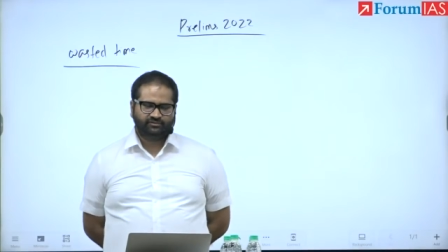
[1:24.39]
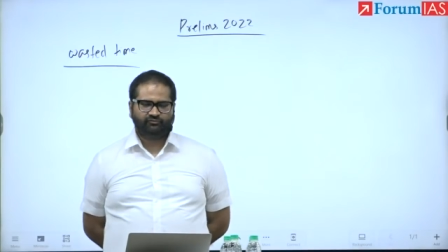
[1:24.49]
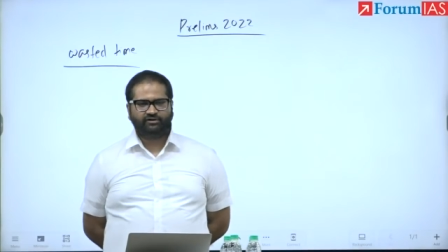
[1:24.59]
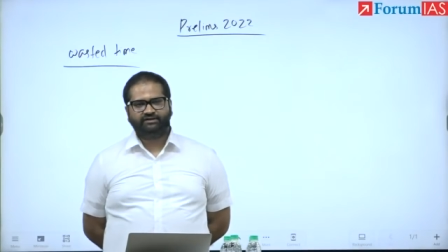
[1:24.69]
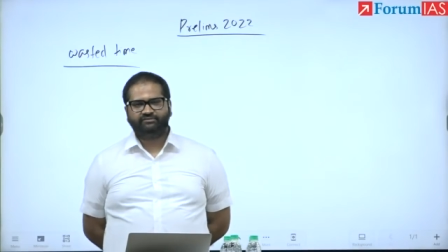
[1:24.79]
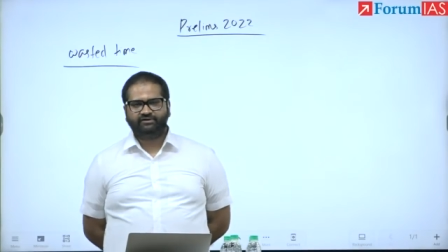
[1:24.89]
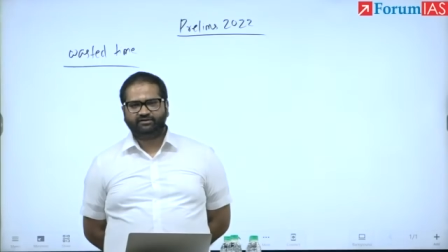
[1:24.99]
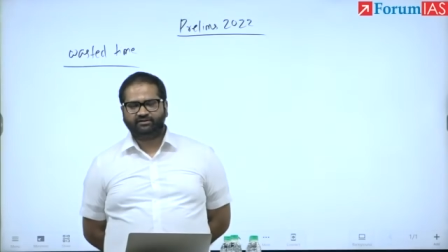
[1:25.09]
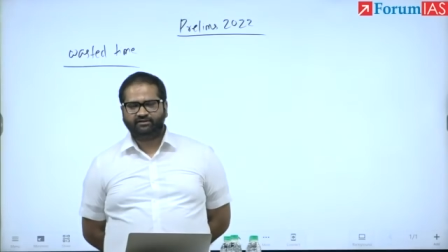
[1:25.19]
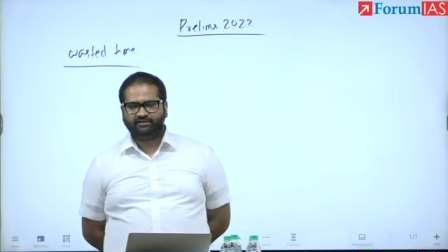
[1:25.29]
whatever
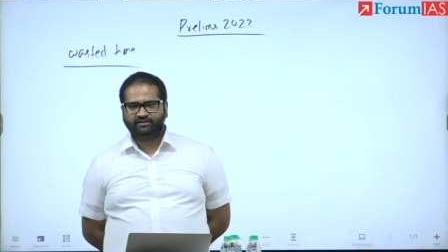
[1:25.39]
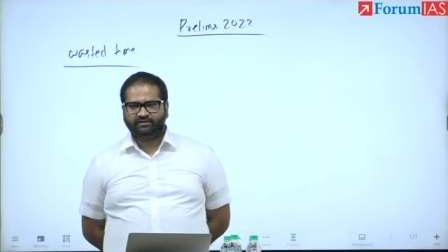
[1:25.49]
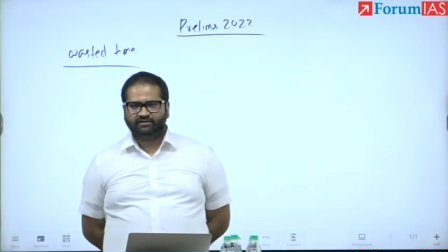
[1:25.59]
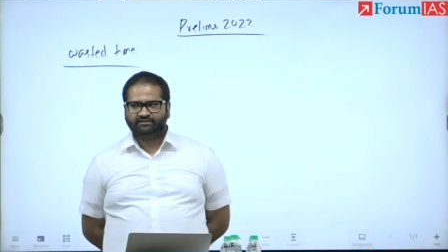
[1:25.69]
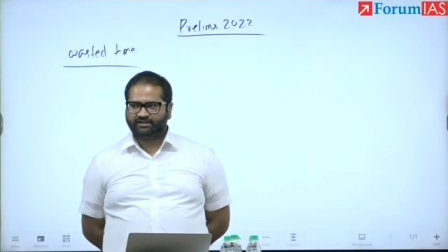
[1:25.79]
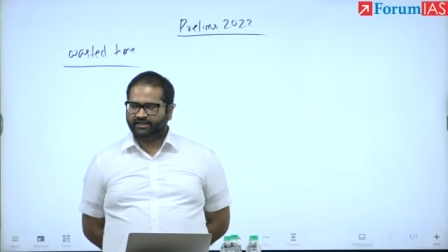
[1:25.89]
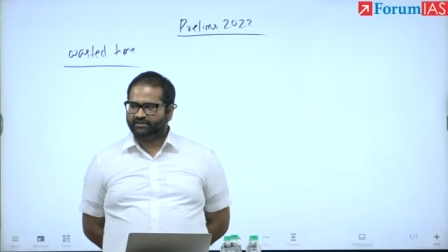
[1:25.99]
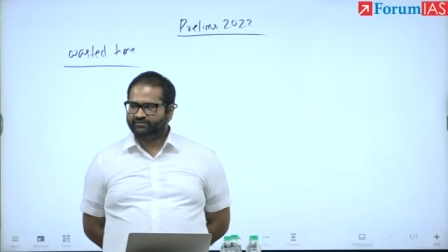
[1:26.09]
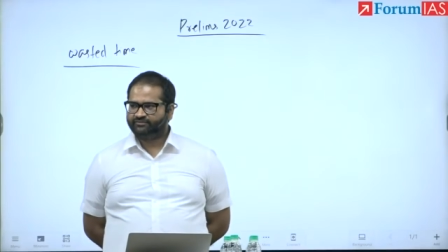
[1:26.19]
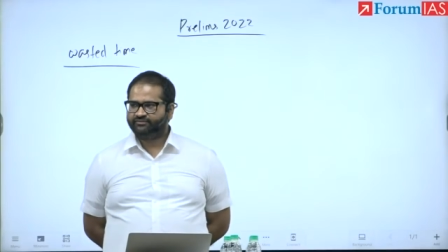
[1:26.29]

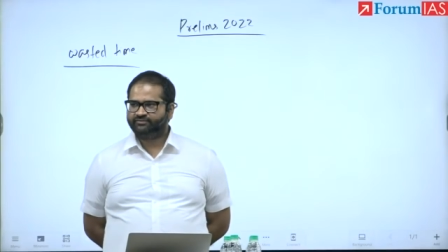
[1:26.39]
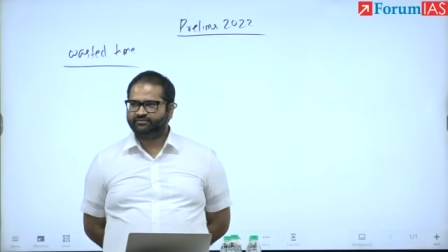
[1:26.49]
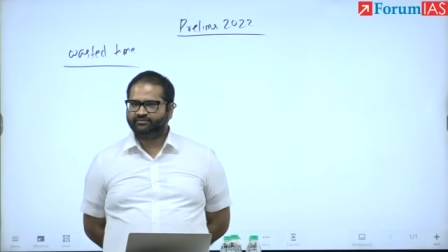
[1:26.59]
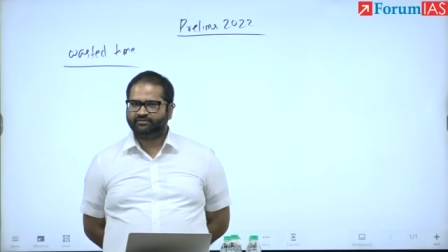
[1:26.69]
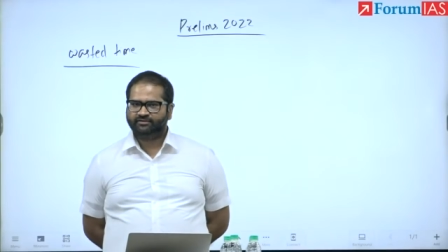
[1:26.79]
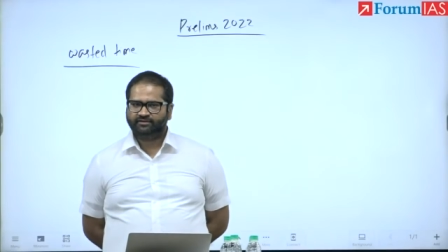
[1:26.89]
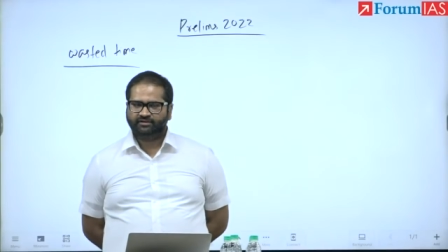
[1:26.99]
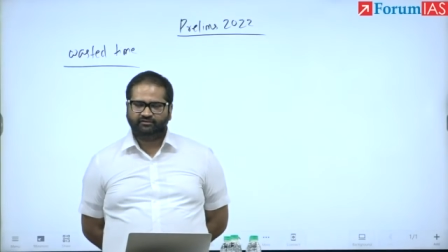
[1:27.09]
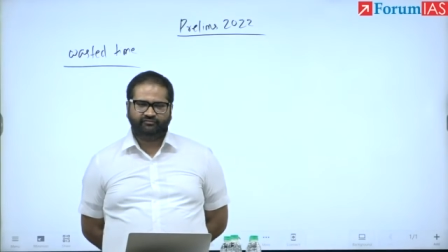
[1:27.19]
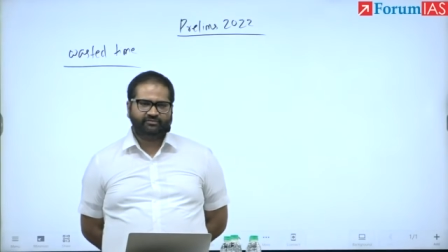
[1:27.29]
things
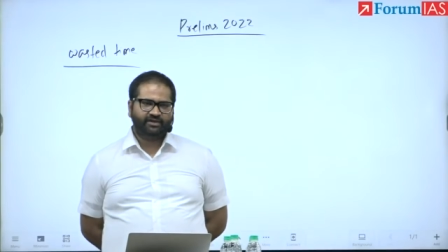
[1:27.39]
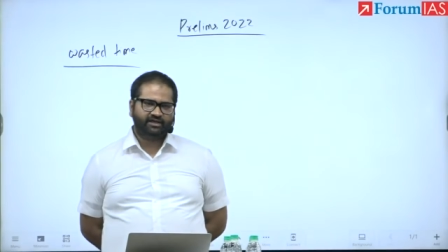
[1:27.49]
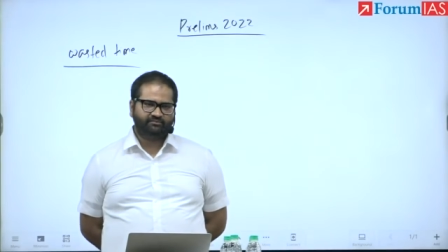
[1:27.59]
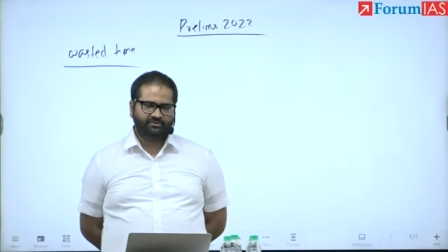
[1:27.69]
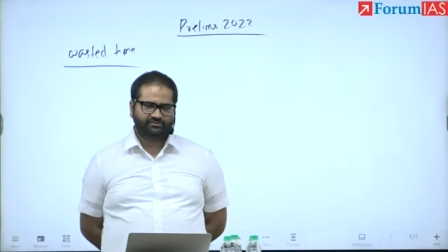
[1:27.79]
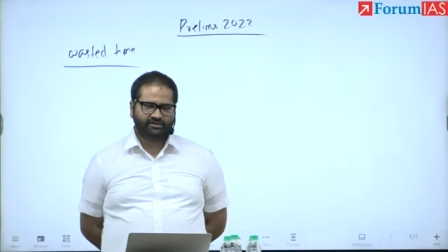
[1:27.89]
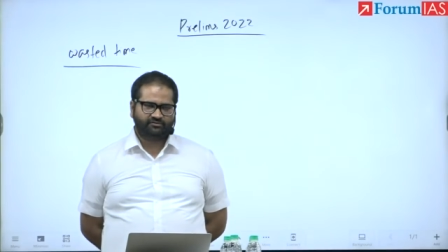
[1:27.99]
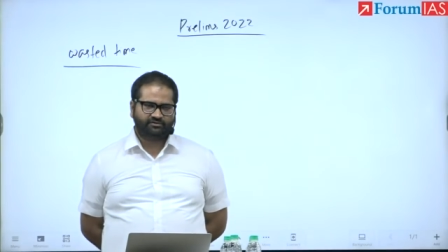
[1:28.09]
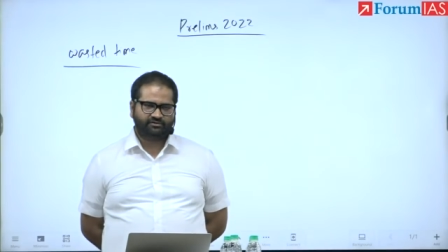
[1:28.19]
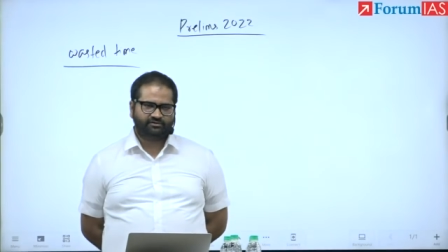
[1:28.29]
we may have missed
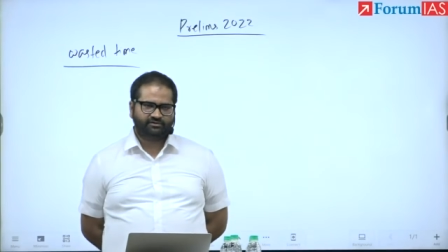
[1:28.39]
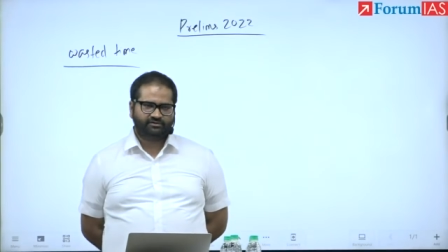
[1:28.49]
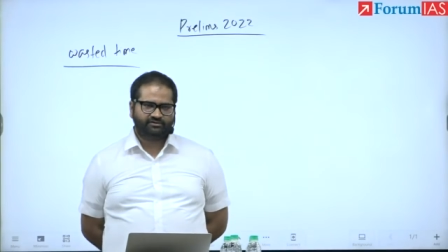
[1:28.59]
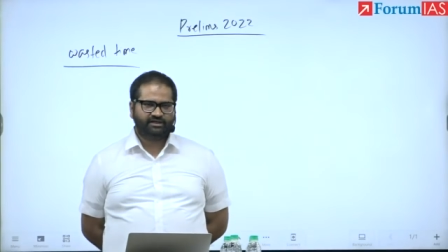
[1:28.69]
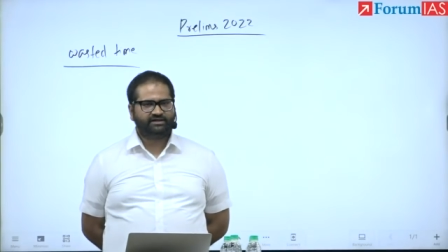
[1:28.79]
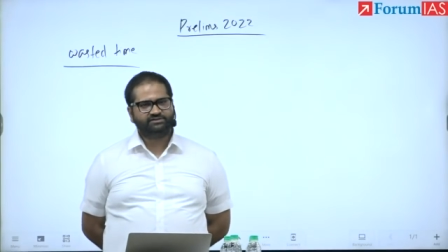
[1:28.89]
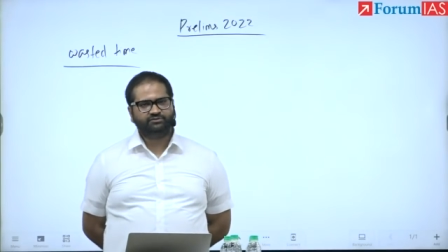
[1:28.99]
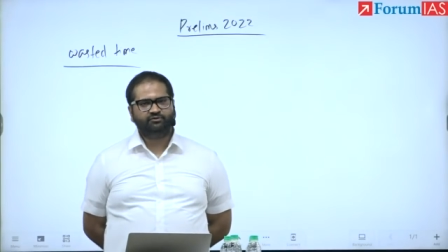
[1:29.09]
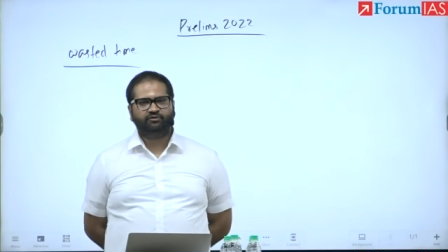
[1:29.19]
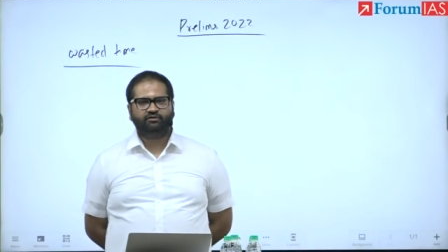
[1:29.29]
out, that is
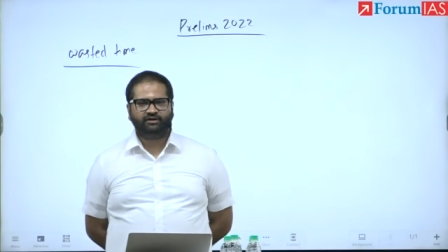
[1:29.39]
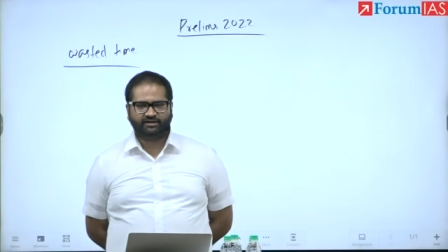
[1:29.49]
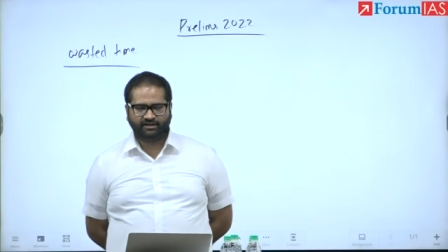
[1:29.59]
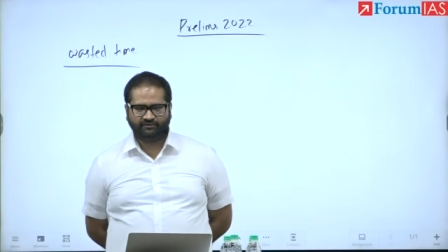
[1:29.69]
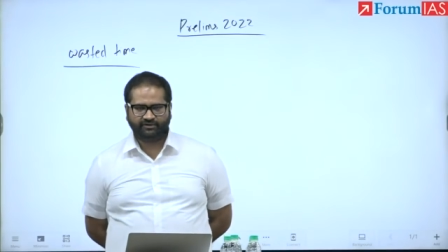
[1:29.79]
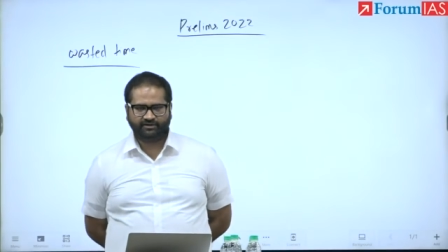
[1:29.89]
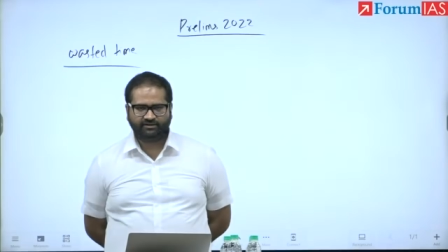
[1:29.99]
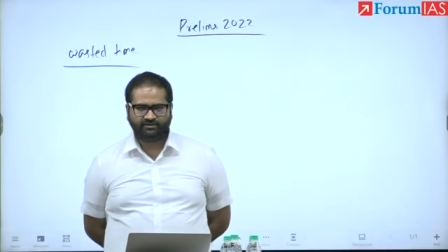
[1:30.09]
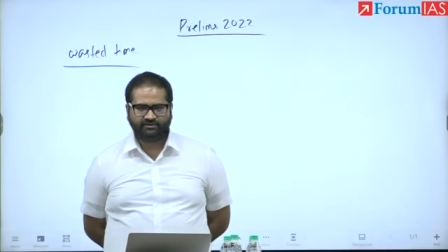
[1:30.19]
no longer relevant.